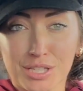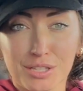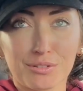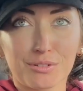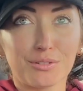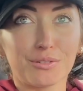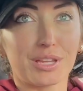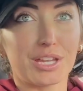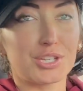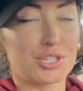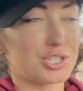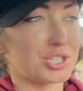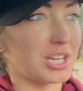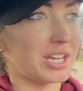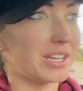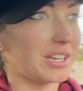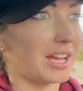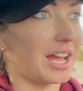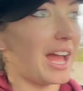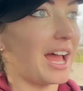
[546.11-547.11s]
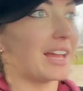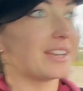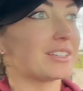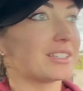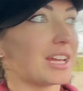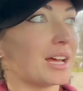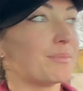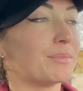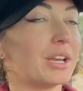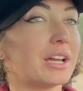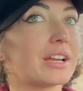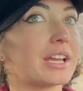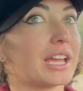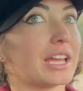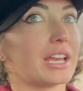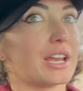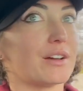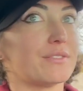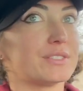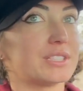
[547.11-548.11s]
and all this shit. And I'm lucky
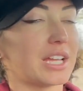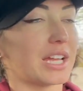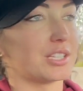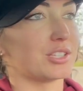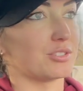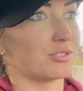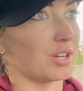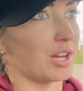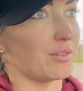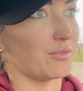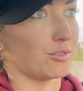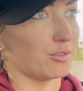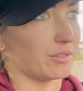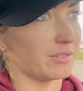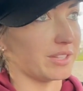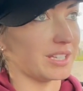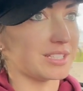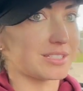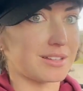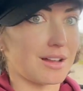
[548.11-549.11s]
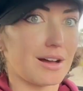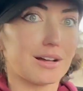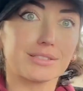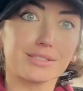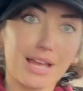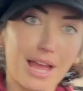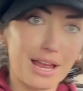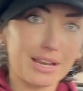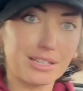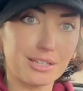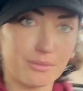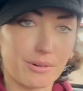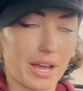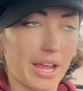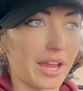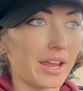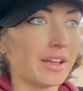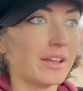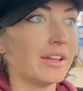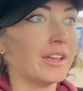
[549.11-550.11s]
enough to get to drive all of these cars
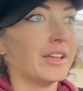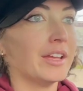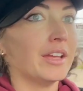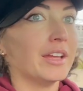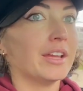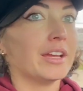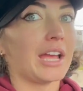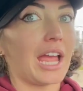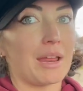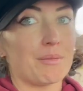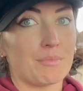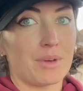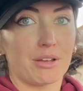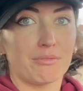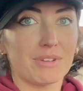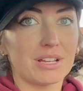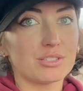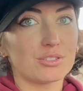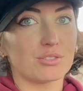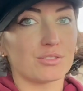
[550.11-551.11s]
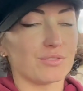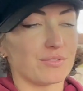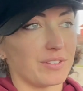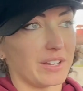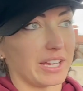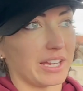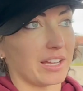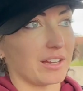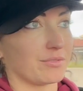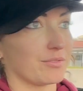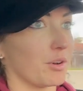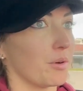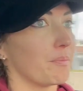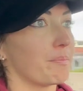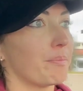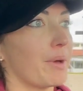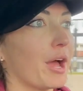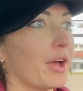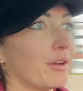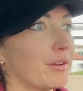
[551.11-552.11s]
anyway. In my rental fleet, I've
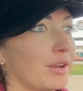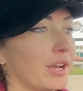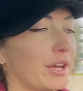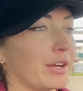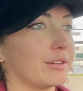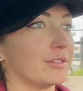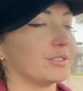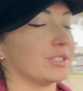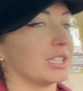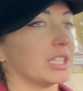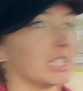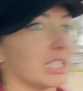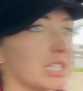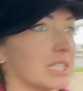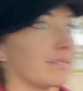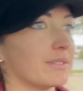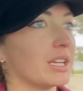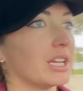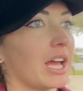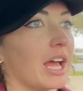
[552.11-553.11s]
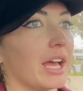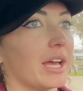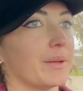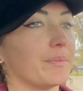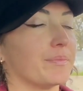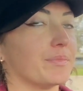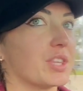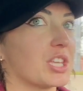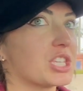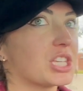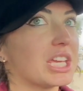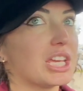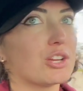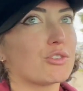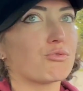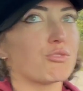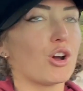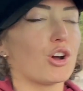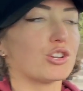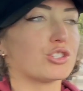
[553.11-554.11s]
got Polos and
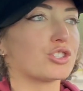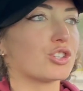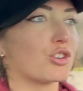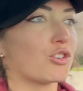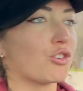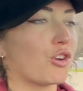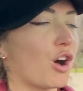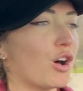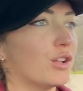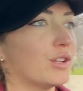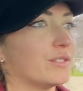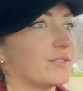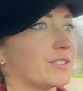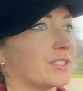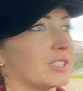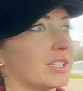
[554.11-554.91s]
T-Cross and Golfs